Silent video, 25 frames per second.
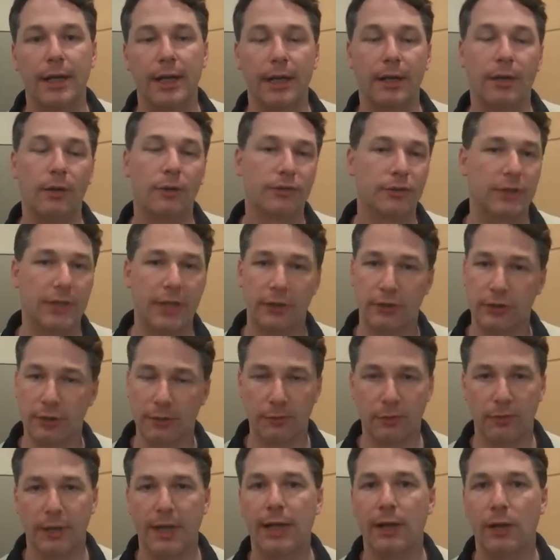also there are some
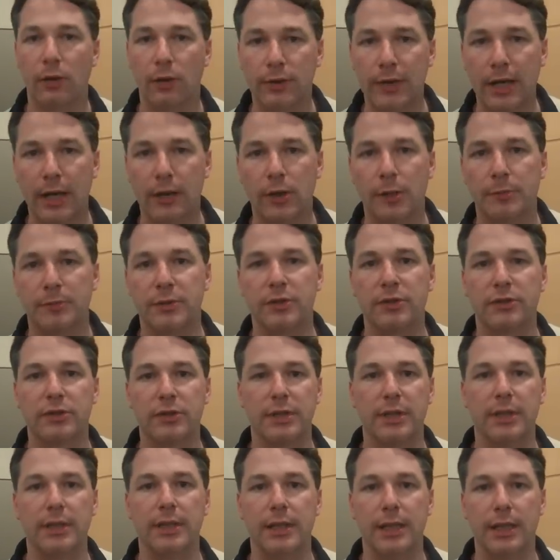great lockdown options
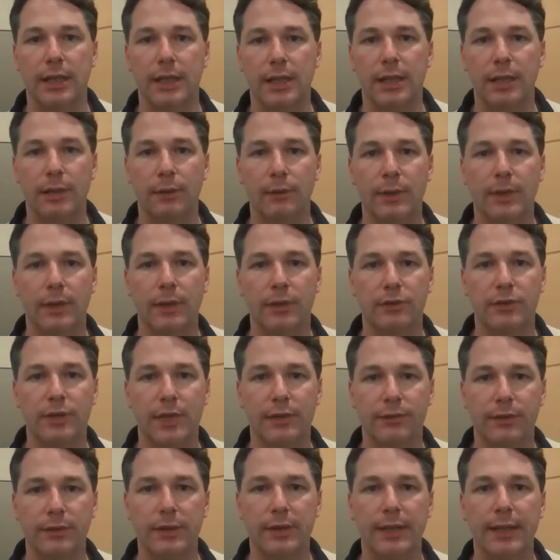in Windows
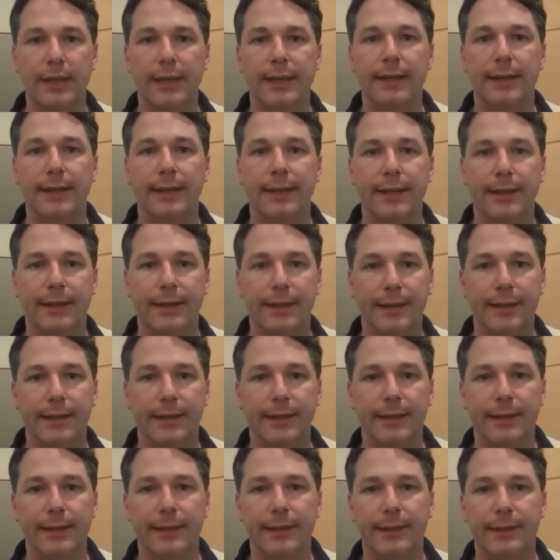7.
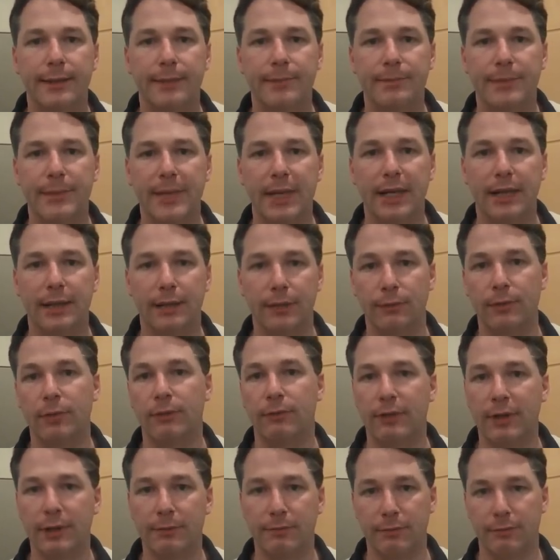Um, and we,
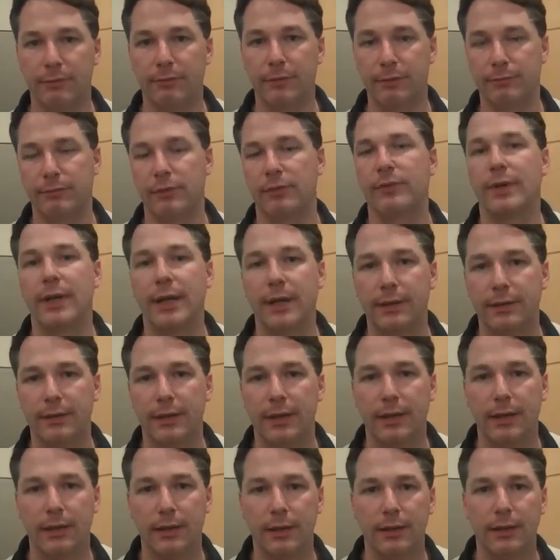we provide
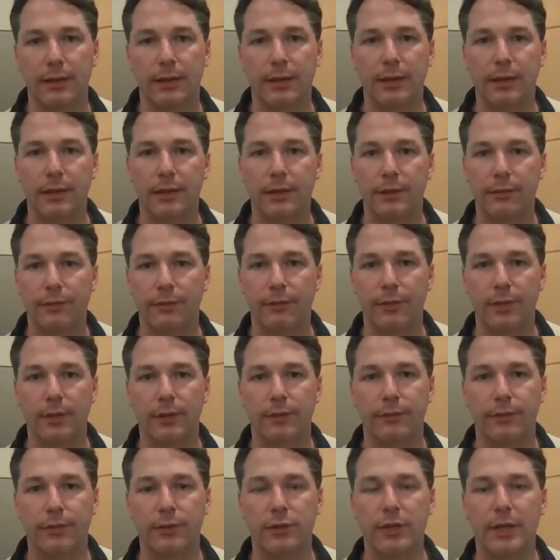uh, uh,
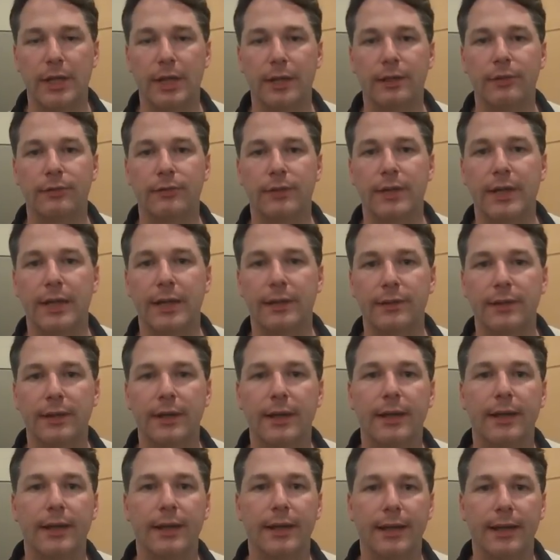functionality for that,
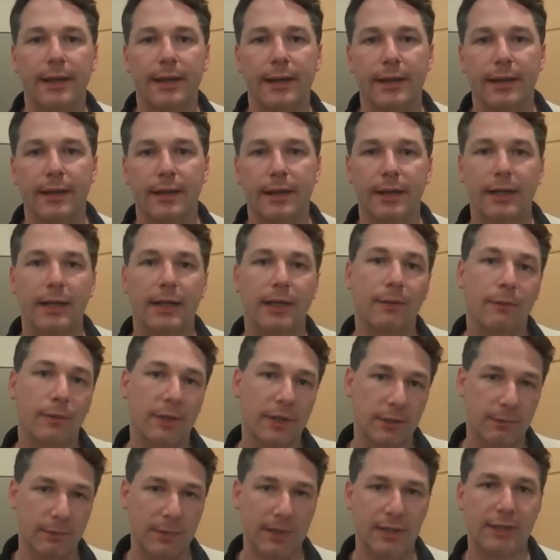uh,
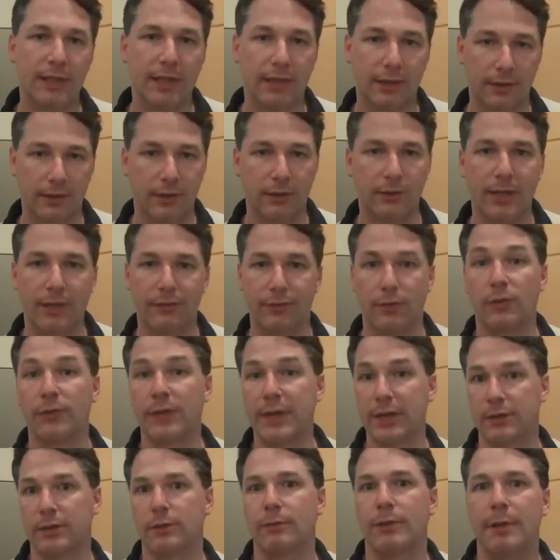which means that you have
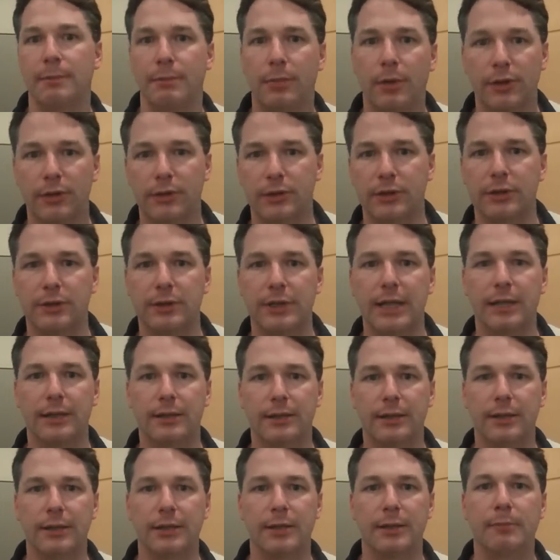context-aware policies that
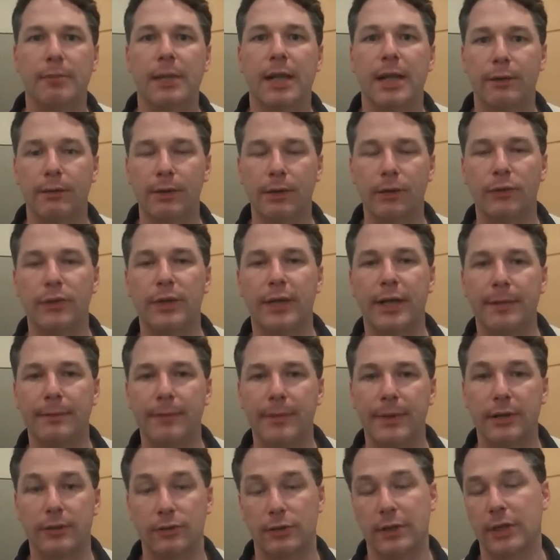apply real time.
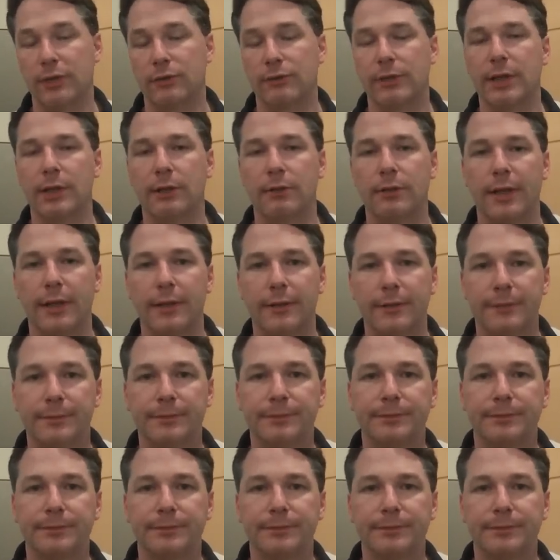So that's really great.